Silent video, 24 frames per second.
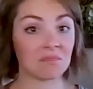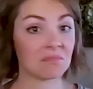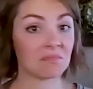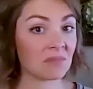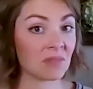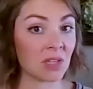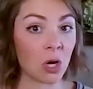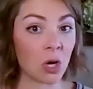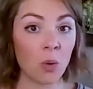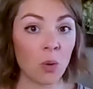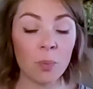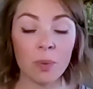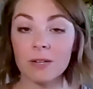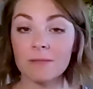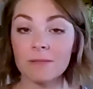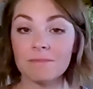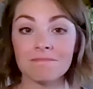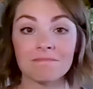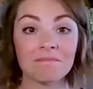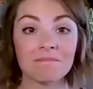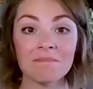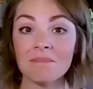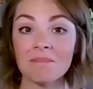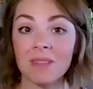nope,
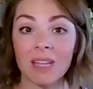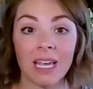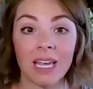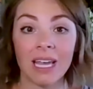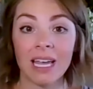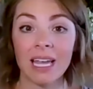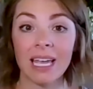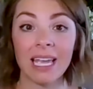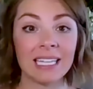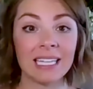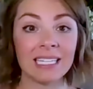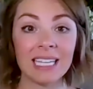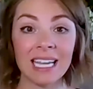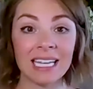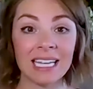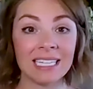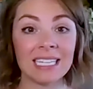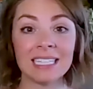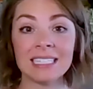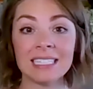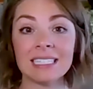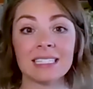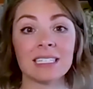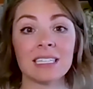it
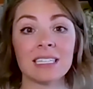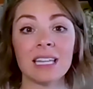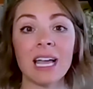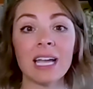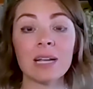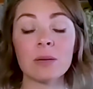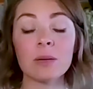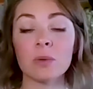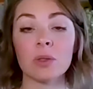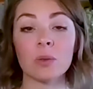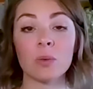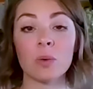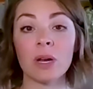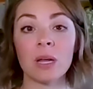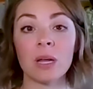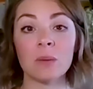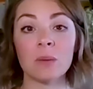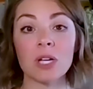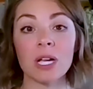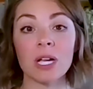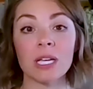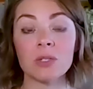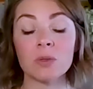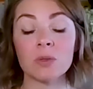doesn't align with what I'm
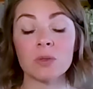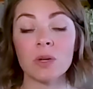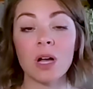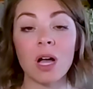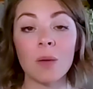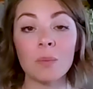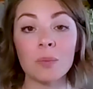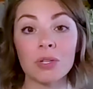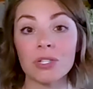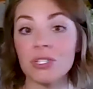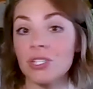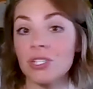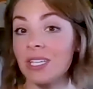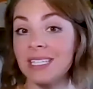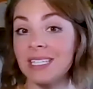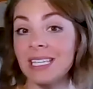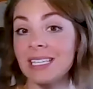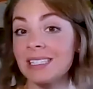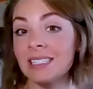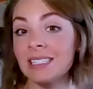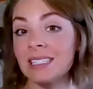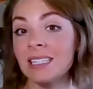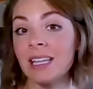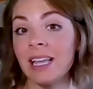trying to accomplish. It
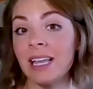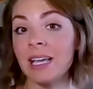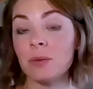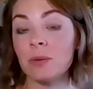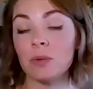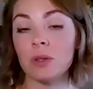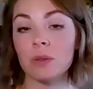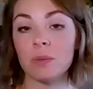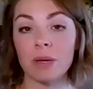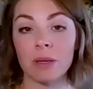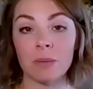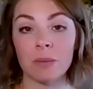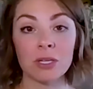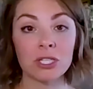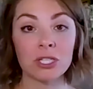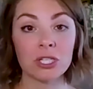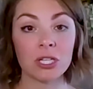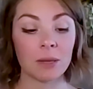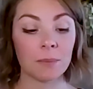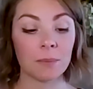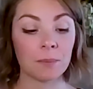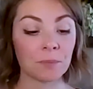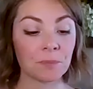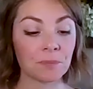doesn't align with my
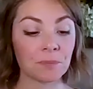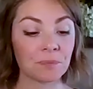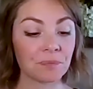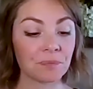mission.